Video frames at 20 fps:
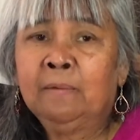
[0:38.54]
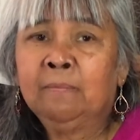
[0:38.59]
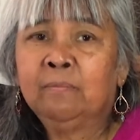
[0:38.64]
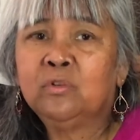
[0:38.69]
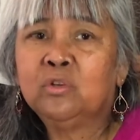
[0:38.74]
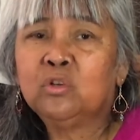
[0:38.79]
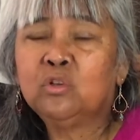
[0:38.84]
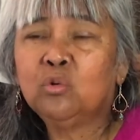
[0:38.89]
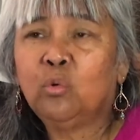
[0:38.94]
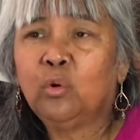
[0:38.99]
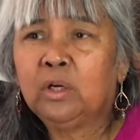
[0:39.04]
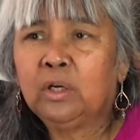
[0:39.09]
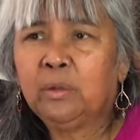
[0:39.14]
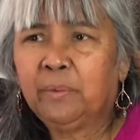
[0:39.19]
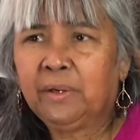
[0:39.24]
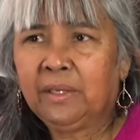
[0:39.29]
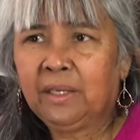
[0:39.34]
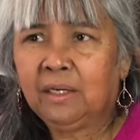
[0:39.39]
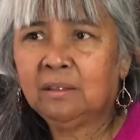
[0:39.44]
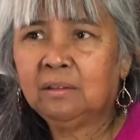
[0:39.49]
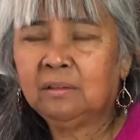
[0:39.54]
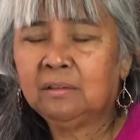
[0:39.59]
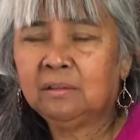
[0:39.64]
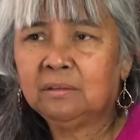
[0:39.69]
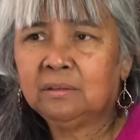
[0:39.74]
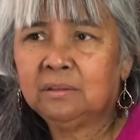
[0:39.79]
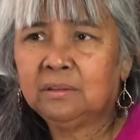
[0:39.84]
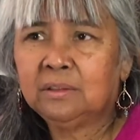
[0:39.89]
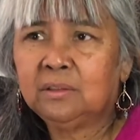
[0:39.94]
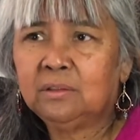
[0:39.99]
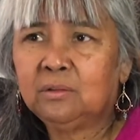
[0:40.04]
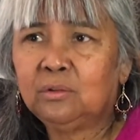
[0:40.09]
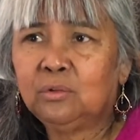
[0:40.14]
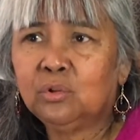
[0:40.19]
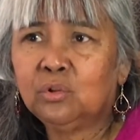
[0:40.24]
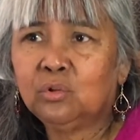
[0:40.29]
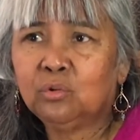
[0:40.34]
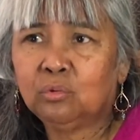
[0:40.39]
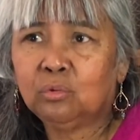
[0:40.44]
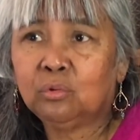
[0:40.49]
So one of my uncles
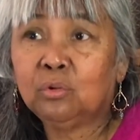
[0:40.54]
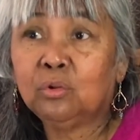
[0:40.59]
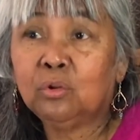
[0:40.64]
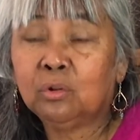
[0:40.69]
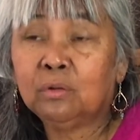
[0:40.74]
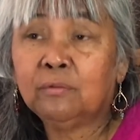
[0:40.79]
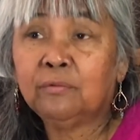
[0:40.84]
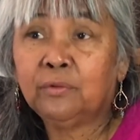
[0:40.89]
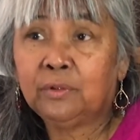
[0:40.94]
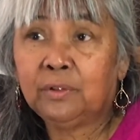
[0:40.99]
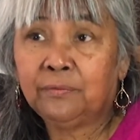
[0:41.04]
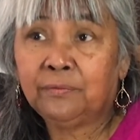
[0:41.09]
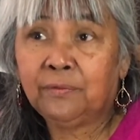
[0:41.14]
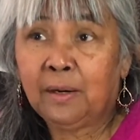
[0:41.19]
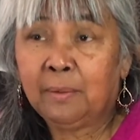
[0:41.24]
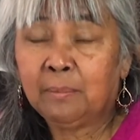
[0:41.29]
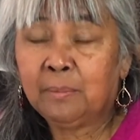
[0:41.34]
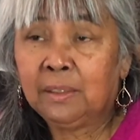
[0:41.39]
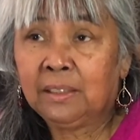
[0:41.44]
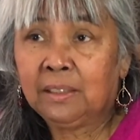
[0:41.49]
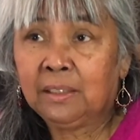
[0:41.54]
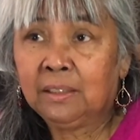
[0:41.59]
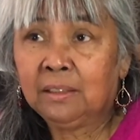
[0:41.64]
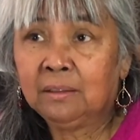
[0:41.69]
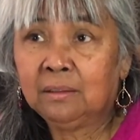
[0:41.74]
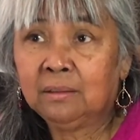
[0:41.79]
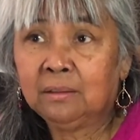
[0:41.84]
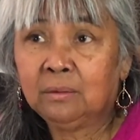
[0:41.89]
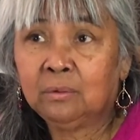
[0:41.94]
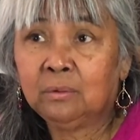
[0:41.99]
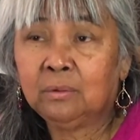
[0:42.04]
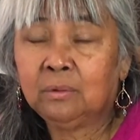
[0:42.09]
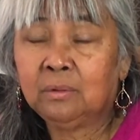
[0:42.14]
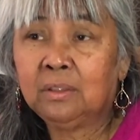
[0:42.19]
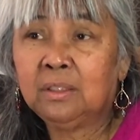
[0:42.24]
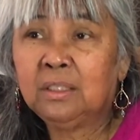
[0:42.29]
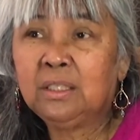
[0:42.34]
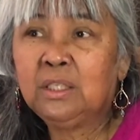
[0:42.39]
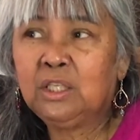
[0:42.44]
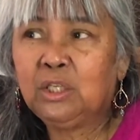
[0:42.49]
used to cook for the family.
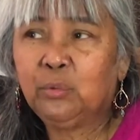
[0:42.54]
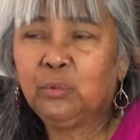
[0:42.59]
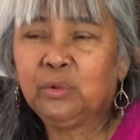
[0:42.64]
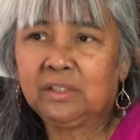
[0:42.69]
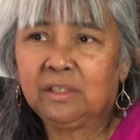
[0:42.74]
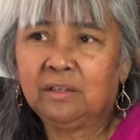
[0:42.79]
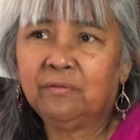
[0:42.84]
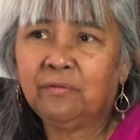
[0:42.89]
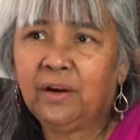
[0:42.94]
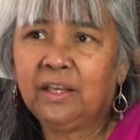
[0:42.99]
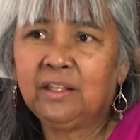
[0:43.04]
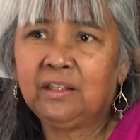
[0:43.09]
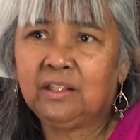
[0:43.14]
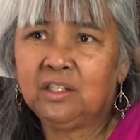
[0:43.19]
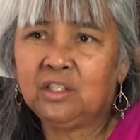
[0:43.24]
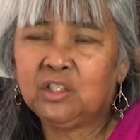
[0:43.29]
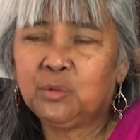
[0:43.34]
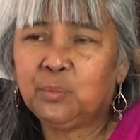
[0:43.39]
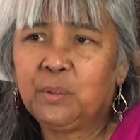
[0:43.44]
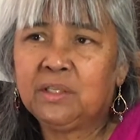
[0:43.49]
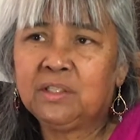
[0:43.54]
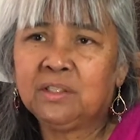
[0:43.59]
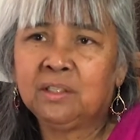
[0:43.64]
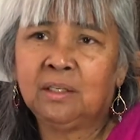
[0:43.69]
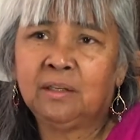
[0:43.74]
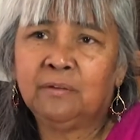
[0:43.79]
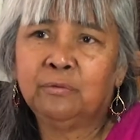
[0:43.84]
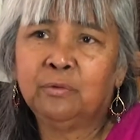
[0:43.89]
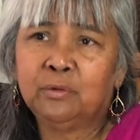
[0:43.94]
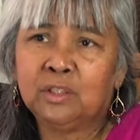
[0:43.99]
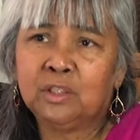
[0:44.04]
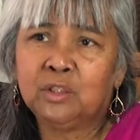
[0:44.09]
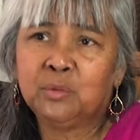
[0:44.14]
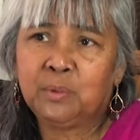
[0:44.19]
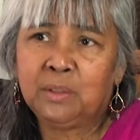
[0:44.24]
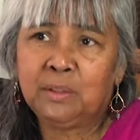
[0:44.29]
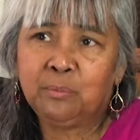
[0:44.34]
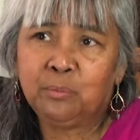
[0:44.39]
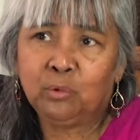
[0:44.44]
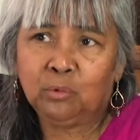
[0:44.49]
He was invited specially for these
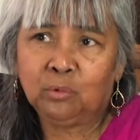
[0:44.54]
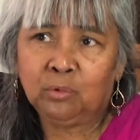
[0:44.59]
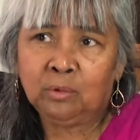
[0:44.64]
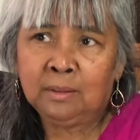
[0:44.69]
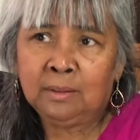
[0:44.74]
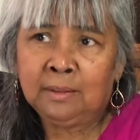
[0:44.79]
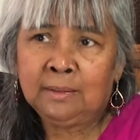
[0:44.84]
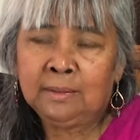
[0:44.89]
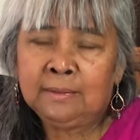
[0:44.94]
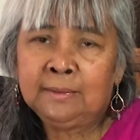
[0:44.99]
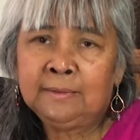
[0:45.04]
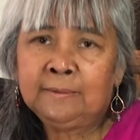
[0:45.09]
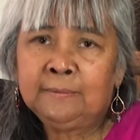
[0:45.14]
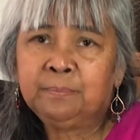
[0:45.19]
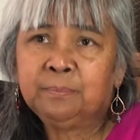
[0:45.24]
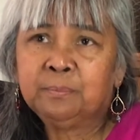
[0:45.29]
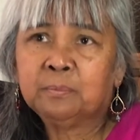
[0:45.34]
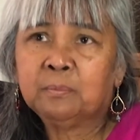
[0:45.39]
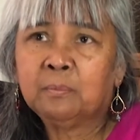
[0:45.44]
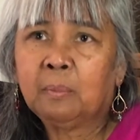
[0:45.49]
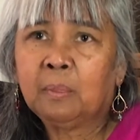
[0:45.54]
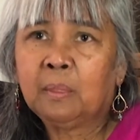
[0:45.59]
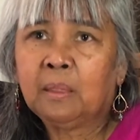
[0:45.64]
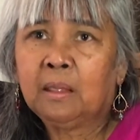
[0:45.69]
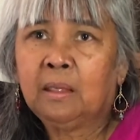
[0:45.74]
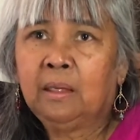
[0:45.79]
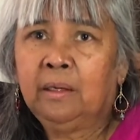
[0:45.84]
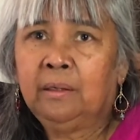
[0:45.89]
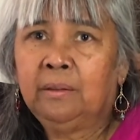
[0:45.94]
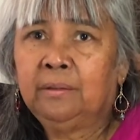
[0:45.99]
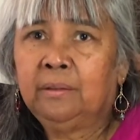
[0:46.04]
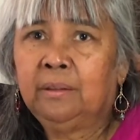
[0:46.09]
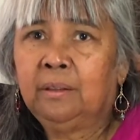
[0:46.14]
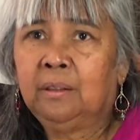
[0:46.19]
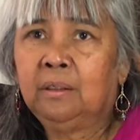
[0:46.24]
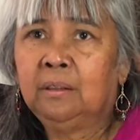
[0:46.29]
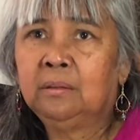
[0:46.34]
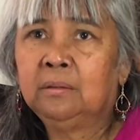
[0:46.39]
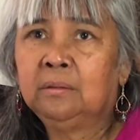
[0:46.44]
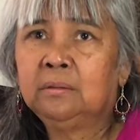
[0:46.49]
people, and
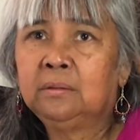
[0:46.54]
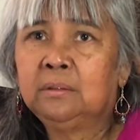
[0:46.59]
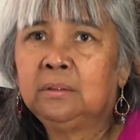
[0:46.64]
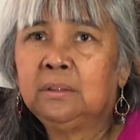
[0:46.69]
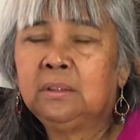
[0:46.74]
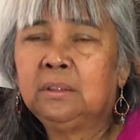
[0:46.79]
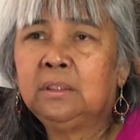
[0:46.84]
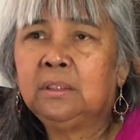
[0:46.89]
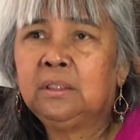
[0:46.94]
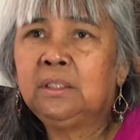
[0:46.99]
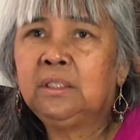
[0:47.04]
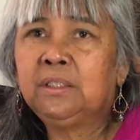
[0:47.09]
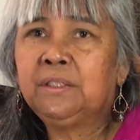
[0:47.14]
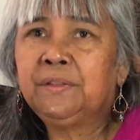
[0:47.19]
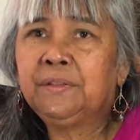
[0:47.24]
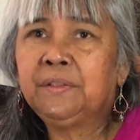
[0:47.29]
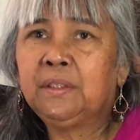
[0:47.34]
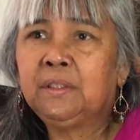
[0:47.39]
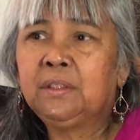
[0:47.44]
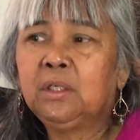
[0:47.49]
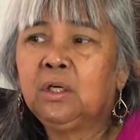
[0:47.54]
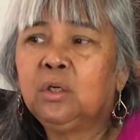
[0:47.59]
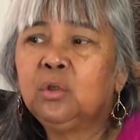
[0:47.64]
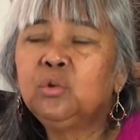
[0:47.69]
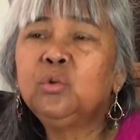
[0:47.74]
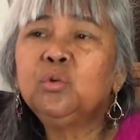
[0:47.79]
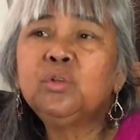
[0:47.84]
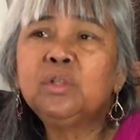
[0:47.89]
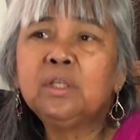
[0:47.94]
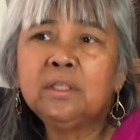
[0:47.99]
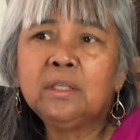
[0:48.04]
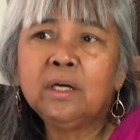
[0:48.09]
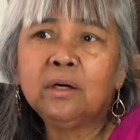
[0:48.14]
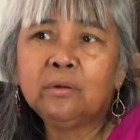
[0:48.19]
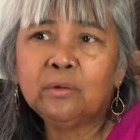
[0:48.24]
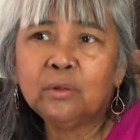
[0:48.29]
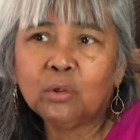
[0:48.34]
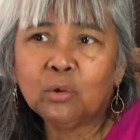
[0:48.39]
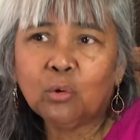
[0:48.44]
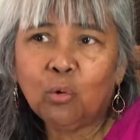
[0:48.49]
he said, "You sit down
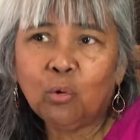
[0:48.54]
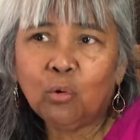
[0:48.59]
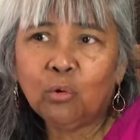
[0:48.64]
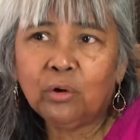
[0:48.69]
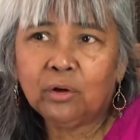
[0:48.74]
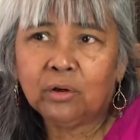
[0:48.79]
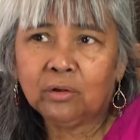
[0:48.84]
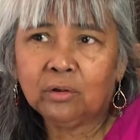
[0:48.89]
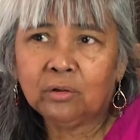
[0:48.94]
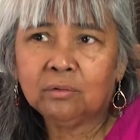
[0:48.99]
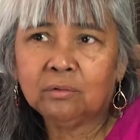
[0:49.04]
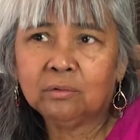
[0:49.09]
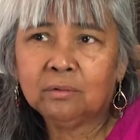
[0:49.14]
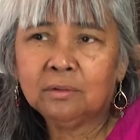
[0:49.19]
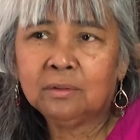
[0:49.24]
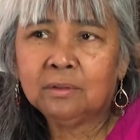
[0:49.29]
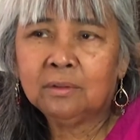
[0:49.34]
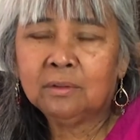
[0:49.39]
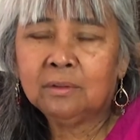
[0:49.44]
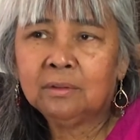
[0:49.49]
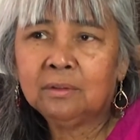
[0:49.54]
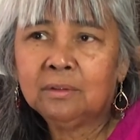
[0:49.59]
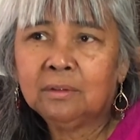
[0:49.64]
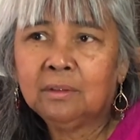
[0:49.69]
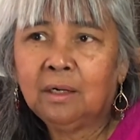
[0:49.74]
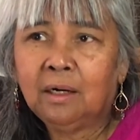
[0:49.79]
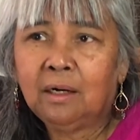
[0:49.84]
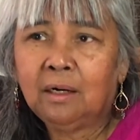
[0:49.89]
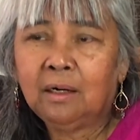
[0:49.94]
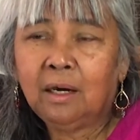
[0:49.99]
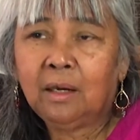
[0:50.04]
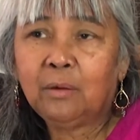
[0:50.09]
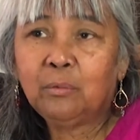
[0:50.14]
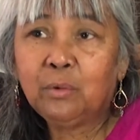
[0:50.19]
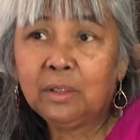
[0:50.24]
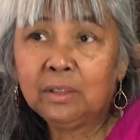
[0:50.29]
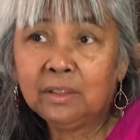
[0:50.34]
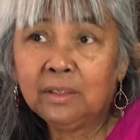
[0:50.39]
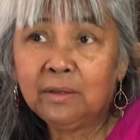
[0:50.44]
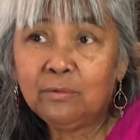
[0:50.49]
in a corner. I
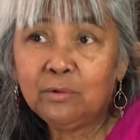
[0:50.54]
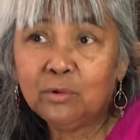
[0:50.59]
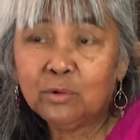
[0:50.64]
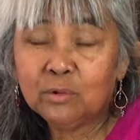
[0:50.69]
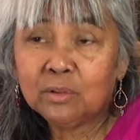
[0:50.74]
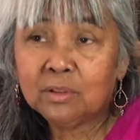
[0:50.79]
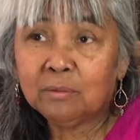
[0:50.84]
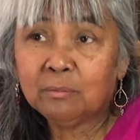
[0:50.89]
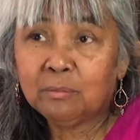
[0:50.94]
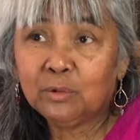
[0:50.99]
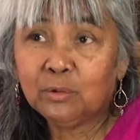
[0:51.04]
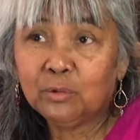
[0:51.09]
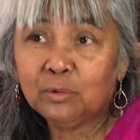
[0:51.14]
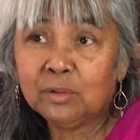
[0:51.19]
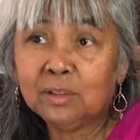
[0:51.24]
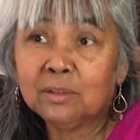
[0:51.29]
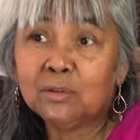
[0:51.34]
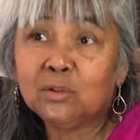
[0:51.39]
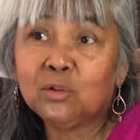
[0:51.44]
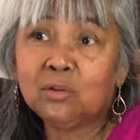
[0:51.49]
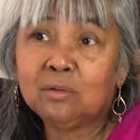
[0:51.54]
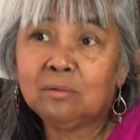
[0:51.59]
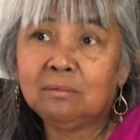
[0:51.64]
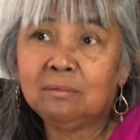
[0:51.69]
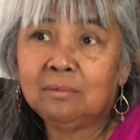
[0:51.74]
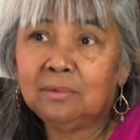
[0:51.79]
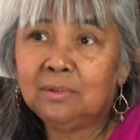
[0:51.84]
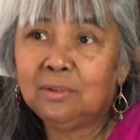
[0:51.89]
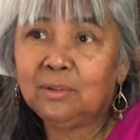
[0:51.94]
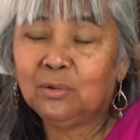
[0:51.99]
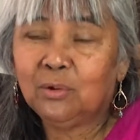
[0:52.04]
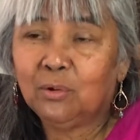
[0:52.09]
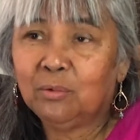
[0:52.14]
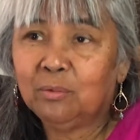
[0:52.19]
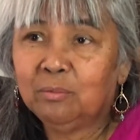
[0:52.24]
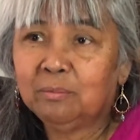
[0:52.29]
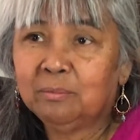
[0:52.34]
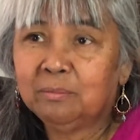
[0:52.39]
will give you some of those, you know,